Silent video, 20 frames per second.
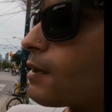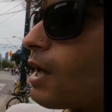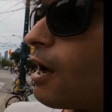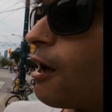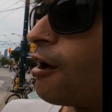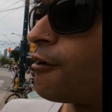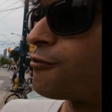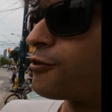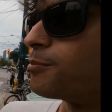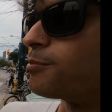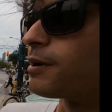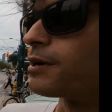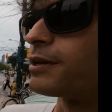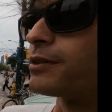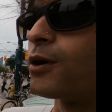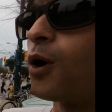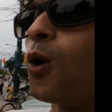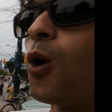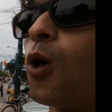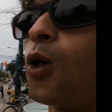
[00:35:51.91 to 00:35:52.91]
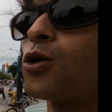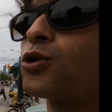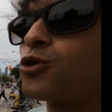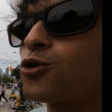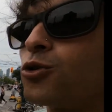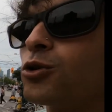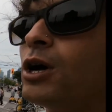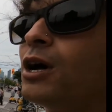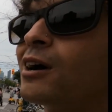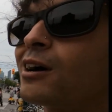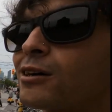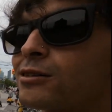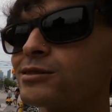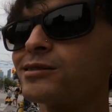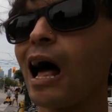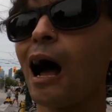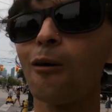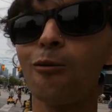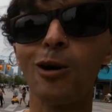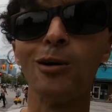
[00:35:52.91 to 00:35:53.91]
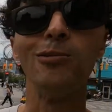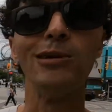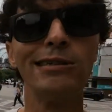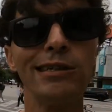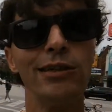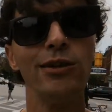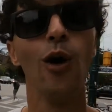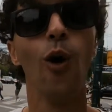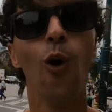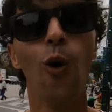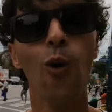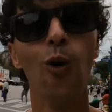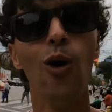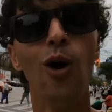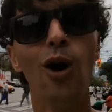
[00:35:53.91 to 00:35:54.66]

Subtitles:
Everybody, the whole crew. That way we can know